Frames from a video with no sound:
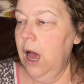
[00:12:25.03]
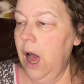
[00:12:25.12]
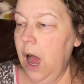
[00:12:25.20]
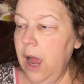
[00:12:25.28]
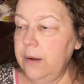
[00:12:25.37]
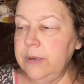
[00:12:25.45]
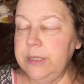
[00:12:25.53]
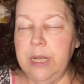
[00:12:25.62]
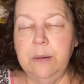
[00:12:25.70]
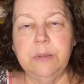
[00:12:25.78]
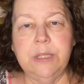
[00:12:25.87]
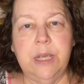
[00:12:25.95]
I was
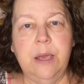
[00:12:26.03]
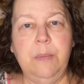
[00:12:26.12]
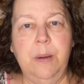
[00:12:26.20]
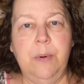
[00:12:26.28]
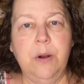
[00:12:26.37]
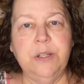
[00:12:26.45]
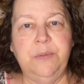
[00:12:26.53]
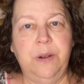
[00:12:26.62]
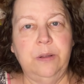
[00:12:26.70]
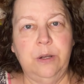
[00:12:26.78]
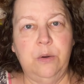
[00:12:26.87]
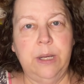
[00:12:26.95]
able to get my bars
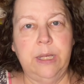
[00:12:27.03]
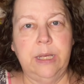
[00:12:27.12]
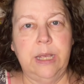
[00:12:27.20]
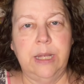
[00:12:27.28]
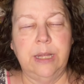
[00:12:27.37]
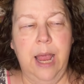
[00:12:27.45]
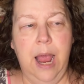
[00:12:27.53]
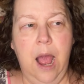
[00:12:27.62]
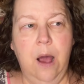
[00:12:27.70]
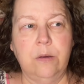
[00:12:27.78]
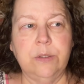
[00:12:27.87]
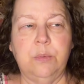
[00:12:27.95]
fairly quickly in the
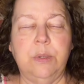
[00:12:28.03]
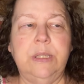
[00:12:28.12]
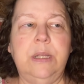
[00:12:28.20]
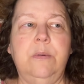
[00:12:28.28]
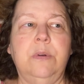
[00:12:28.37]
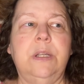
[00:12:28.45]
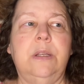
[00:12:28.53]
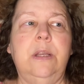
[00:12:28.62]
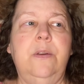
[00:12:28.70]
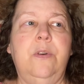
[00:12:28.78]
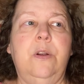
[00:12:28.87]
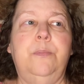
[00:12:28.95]
house once they were
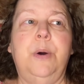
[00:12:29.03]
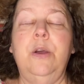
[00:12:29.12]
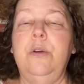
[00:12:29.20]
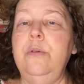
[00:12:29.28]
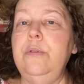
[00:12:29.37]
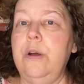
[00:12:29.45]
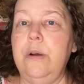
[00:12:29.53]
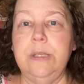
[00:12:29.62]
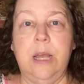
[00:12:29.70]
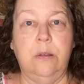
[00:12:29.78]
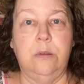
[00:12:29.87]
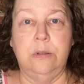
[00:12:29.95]
delivered, but who knows
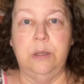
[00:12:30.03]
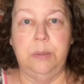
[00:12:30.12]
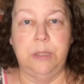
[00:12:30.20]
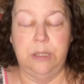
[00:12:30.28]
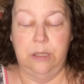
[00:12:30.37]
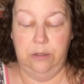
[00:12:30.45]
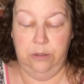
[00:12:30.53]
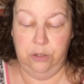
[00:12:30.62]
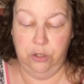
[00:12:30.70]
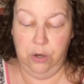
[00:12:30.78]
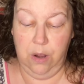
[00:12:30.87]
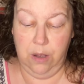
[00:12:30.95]
how long they've been sitting on the
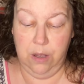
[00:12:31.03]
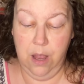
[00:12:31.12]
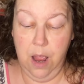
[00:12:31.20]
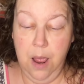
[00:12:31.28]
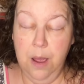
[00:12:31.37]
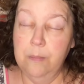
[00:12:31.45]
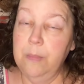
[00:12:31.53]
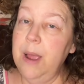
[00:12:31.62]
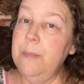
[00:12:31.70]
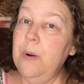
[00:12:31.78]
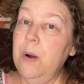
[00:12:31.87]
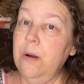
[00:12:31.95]
truck.
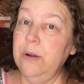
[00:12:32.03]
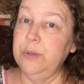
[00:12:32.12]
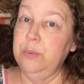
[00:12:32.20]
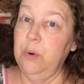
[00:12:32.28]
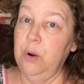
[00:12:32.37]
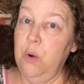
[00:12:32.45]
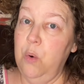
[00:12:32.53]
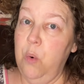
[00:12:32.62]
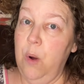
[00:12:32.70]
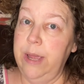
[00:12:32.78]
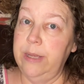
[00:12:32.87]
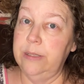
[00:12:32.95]
My bars were
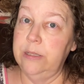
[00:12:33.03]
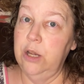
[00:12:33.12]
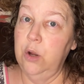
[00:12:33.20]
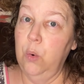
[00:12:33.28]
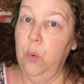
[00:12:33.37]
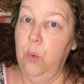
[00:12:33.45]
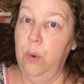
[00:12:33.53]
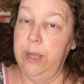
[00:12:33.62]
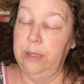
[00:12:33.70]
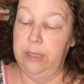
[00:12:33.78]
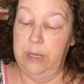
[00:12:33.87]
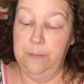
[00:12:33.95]
quite
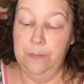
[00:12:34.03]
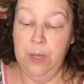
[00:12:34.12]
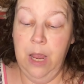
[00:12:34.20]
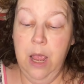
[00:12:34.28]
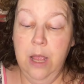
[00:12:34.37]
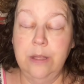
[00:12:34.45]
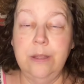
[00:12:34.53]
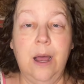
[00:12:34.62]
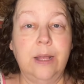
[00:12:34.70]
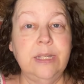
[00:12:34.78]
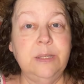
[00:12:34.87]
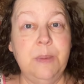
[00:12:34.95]
oily.
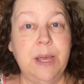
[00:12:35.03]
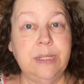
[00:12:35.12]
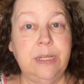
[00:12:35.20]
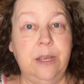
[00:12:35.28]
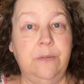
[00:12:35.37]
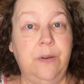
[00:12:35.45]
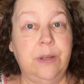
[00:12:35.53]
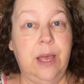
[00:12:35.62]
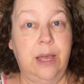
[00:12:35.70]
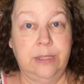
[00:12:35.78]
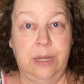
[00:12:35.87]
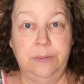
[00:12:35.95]
Not as messy
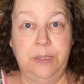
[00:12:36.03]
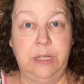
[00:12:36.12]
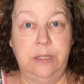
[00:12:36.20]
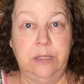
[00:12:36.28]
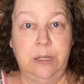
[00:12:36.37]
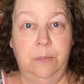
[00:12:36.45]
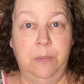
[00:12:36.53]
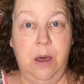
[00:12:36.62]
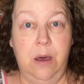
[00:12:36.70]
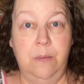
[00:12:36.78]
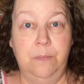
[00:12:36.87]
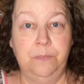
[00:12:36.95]
as I've seen some
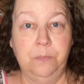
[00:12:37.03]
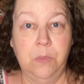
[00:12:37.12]
come,